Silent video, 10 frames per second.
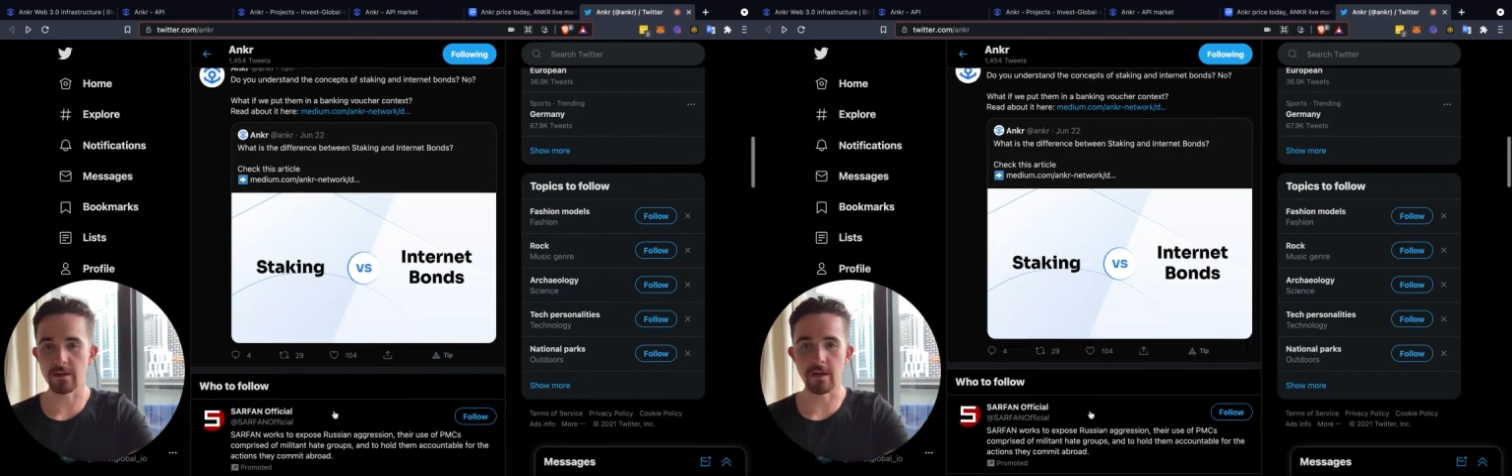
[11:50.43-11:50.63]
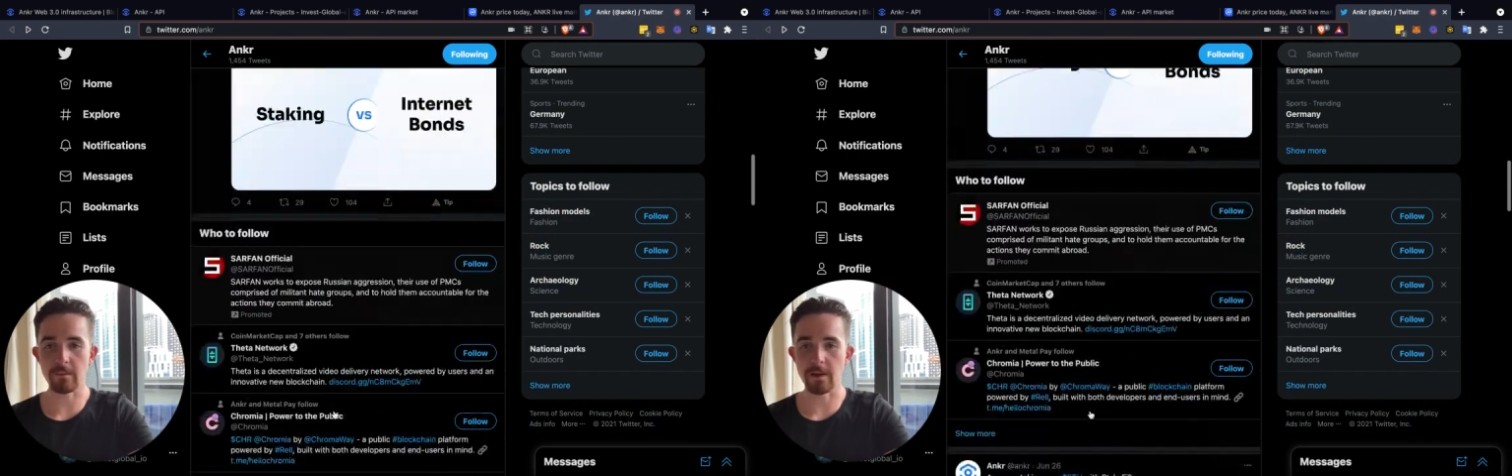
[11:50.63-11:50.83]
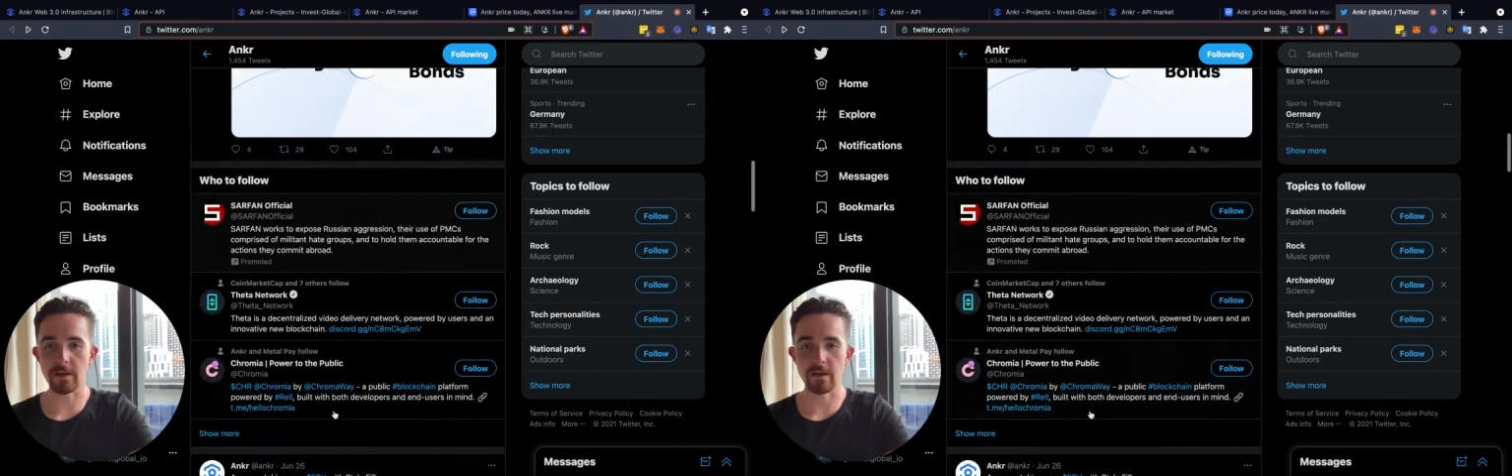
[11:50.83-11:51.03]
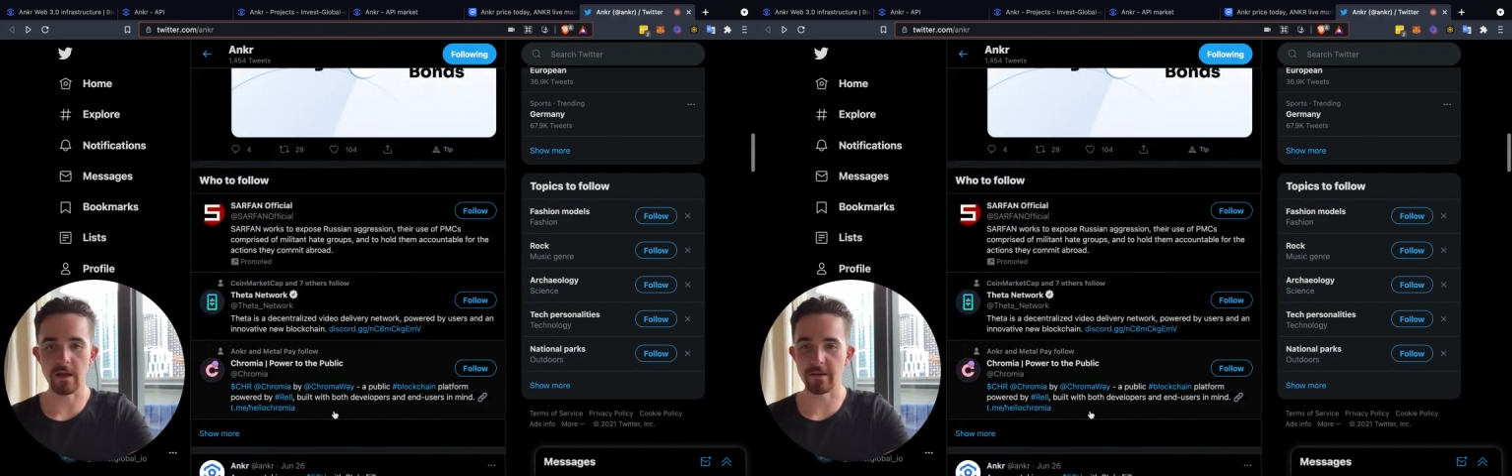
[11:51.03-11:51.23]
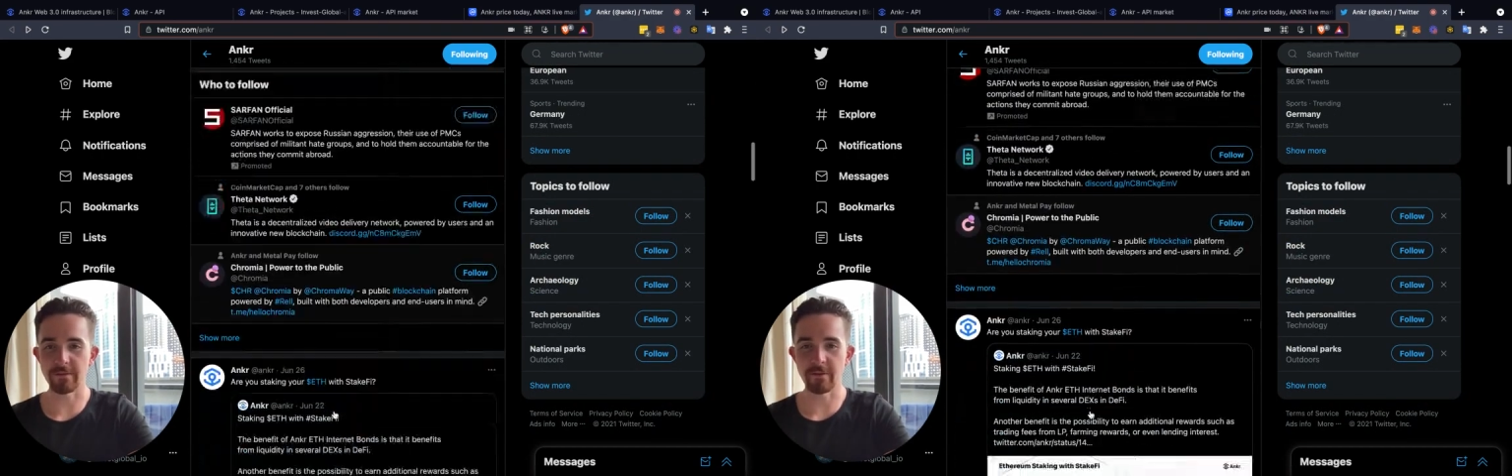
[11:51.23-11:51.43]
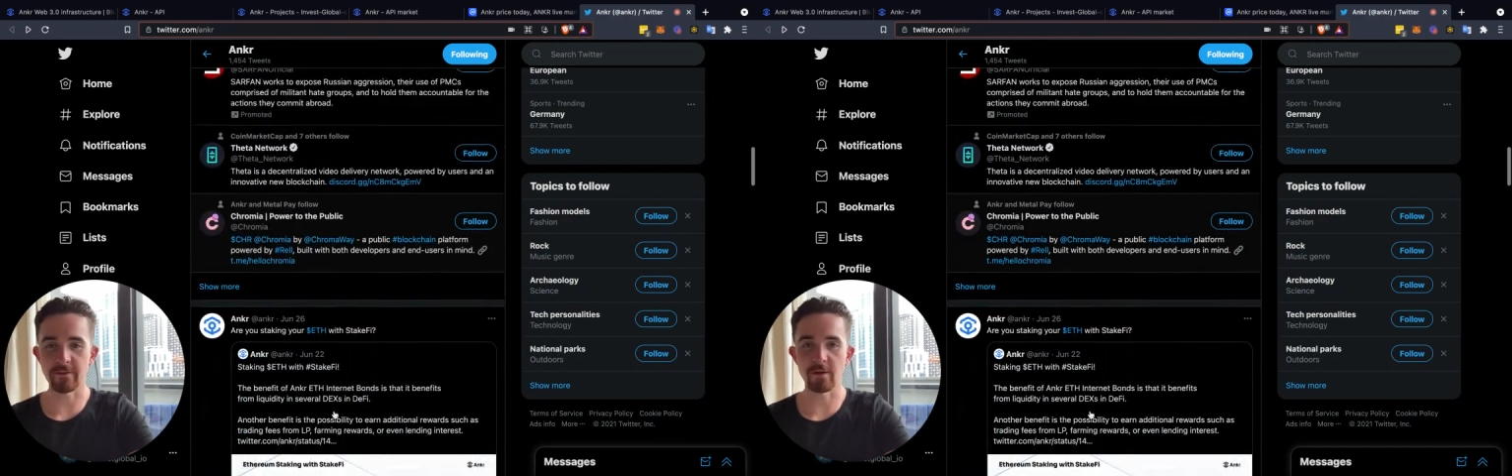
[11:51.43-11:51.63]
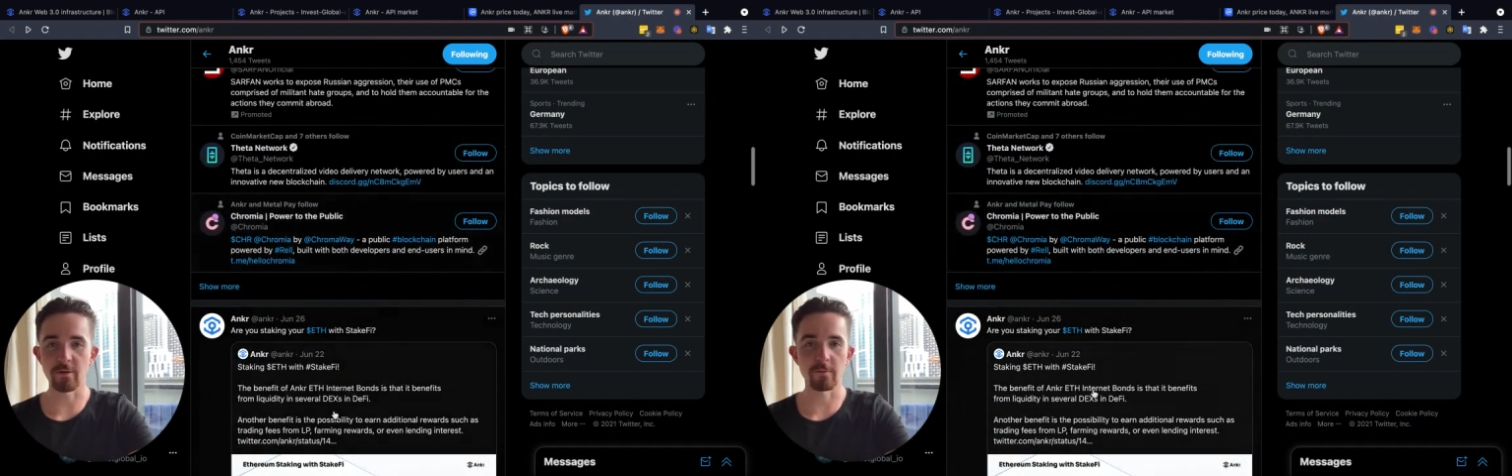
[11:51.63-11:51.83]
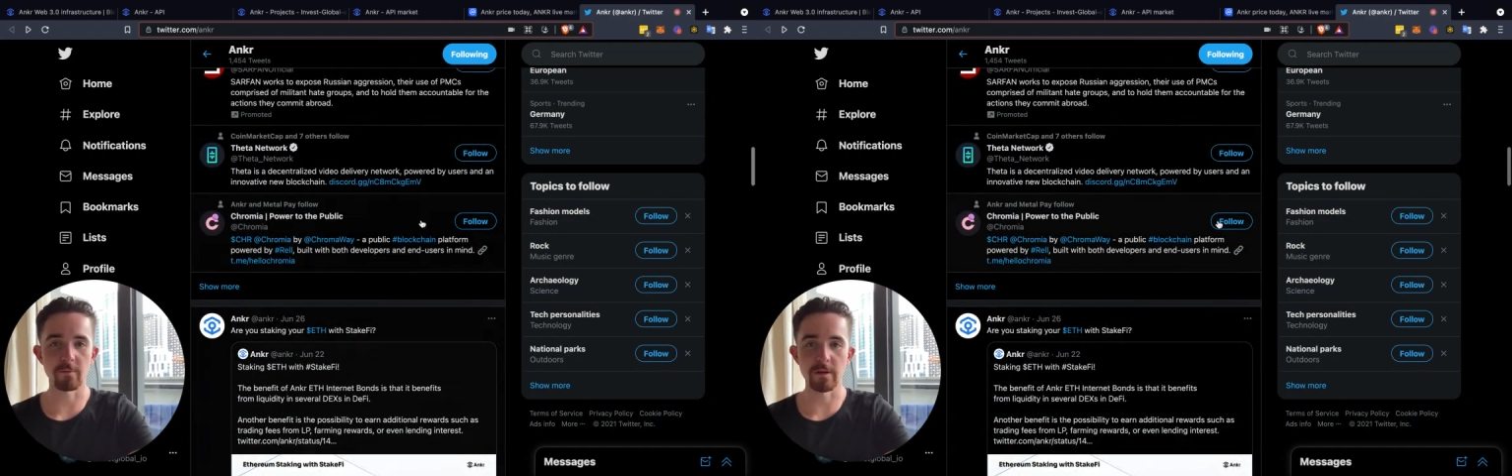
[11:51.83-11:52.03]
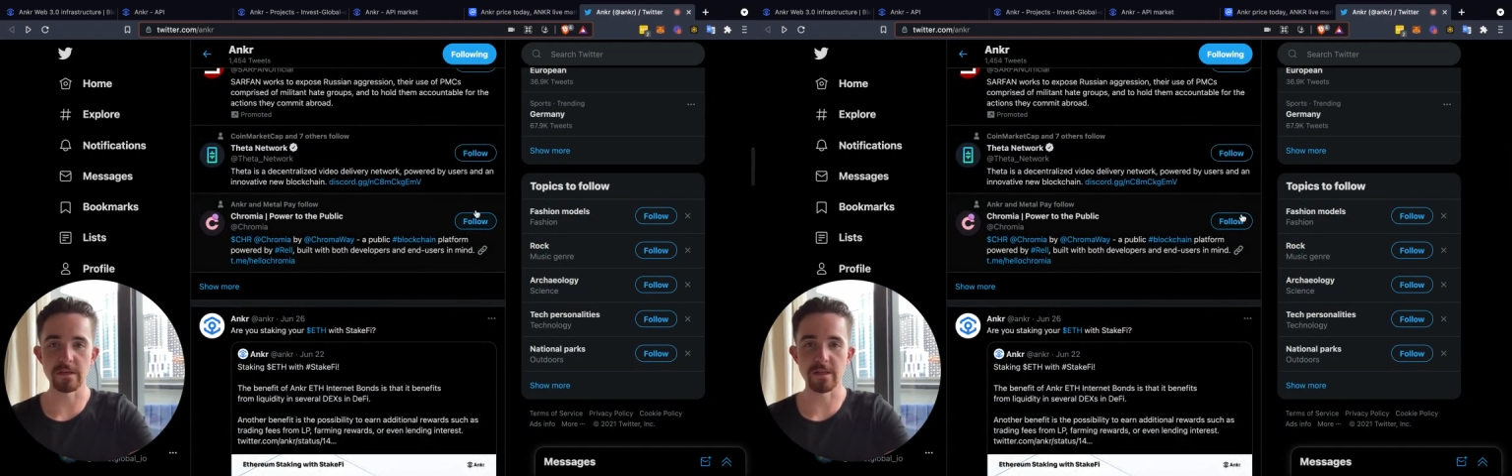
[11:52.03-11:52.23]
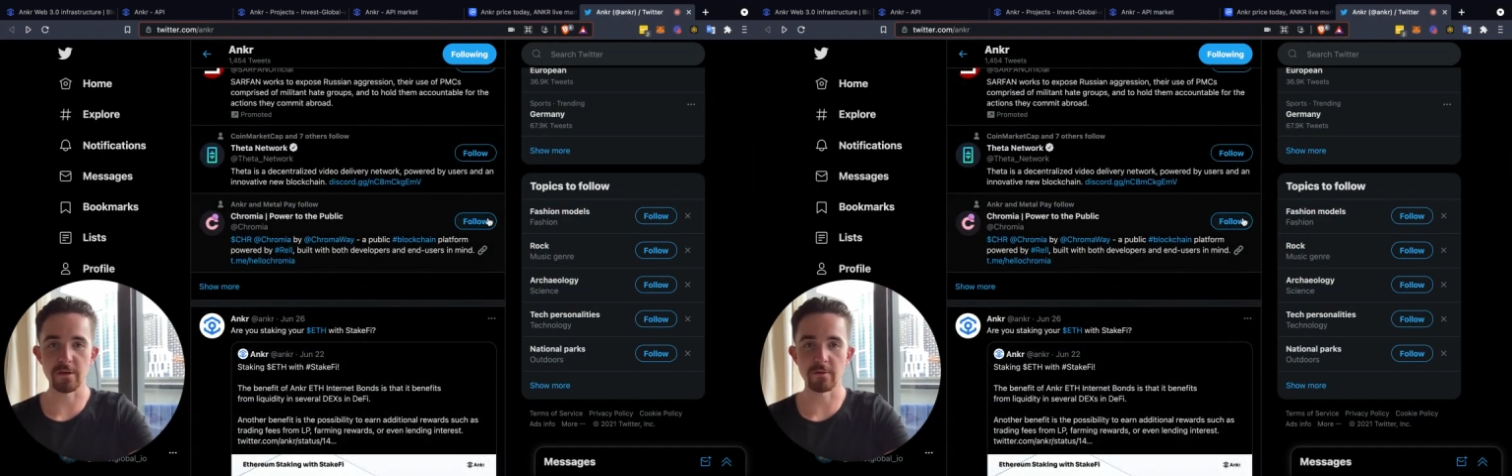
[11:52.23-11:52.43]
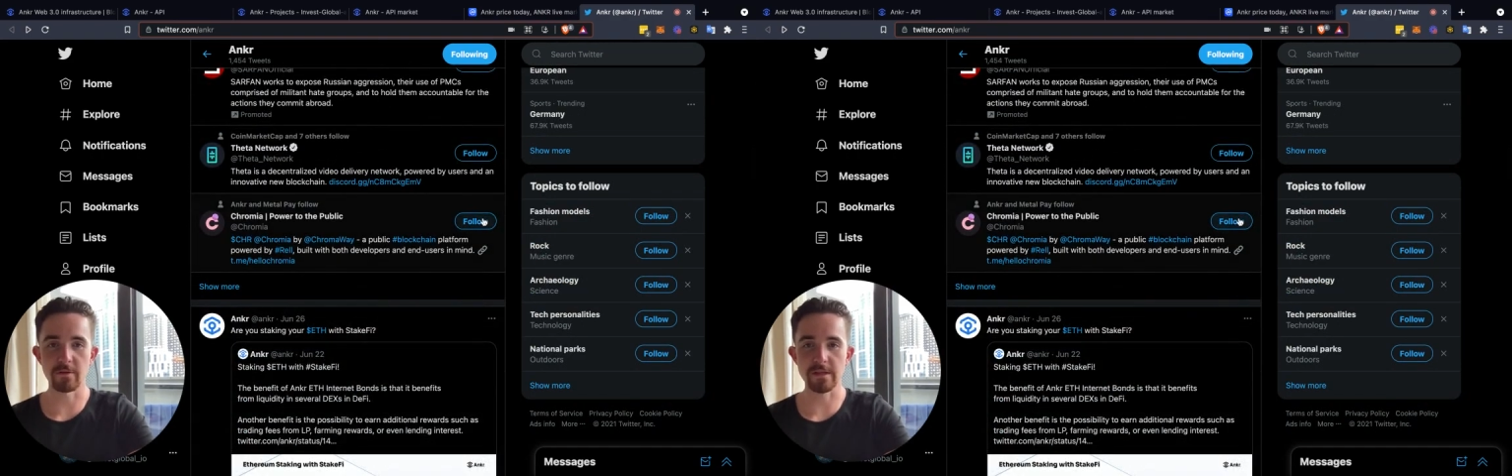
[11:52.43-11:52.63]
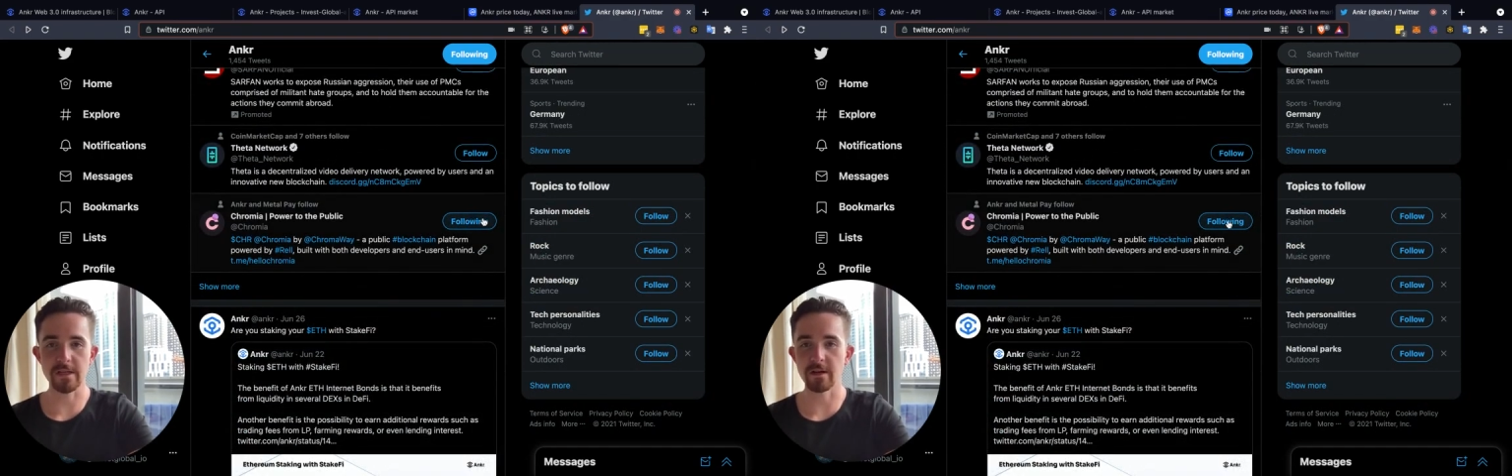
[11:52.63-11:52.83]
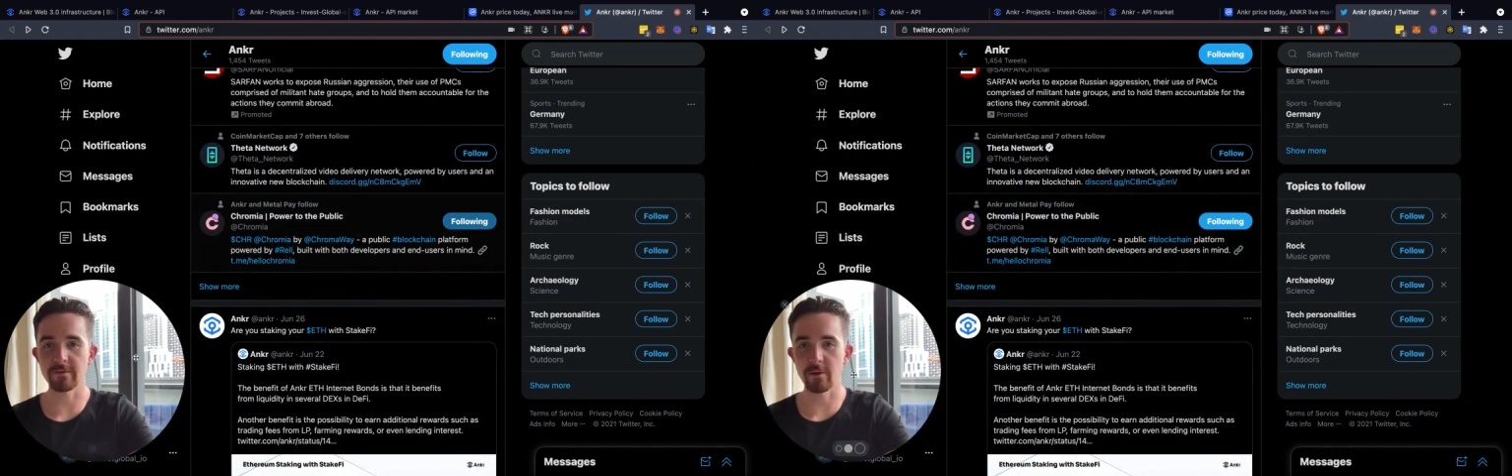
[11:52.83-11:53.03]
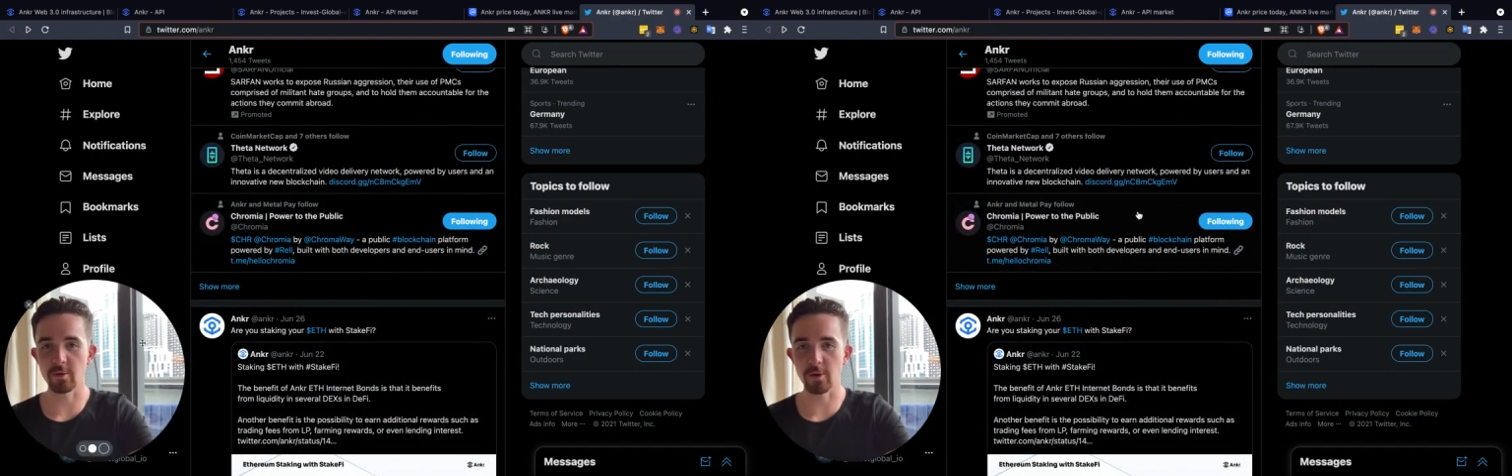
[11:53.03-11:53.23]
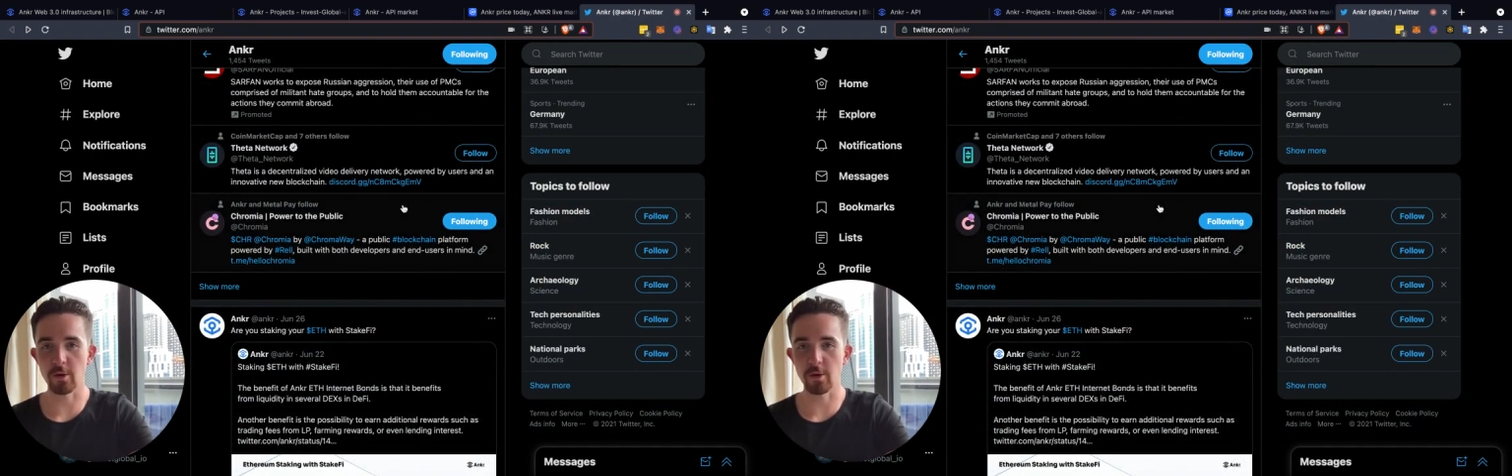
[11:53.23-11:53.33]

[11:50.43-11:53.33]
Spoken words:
I mean, if they're releasing new things, I need to follow